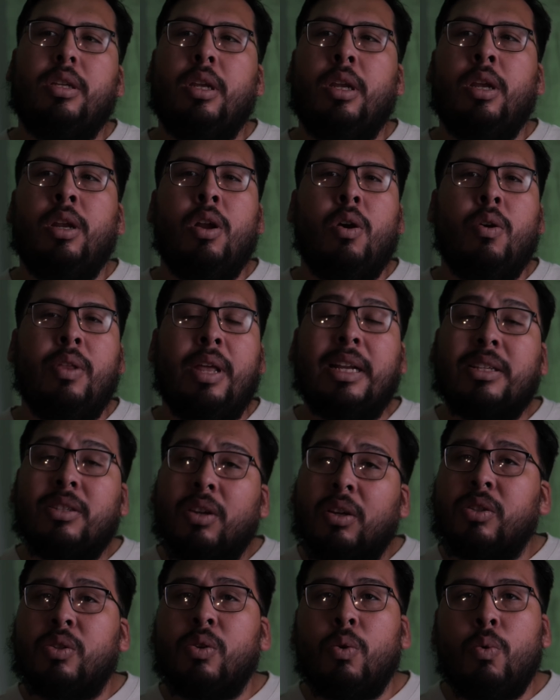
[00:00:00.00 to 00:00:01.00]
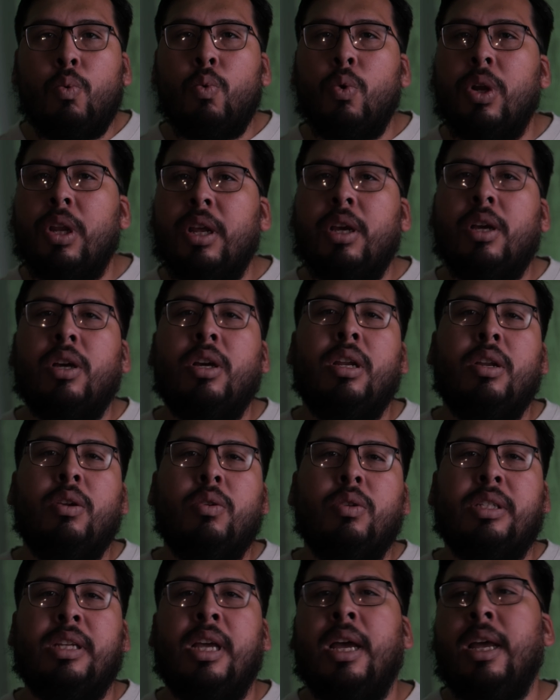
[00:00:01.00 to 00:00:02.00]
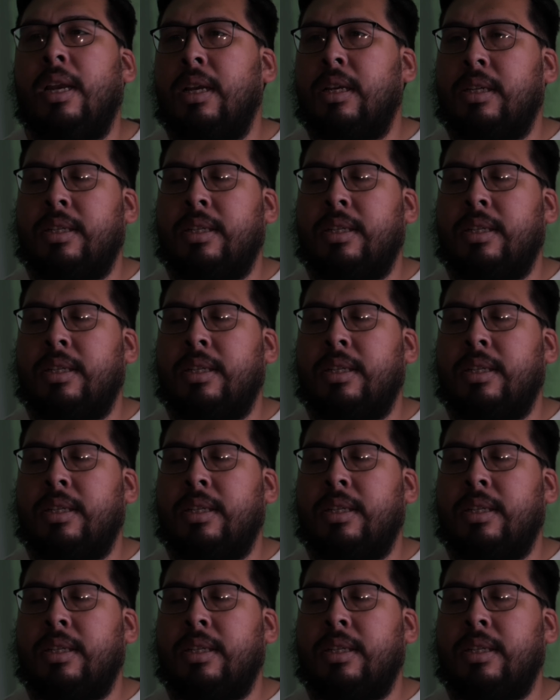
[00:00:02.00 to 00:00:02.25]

You know, that's also a really good little side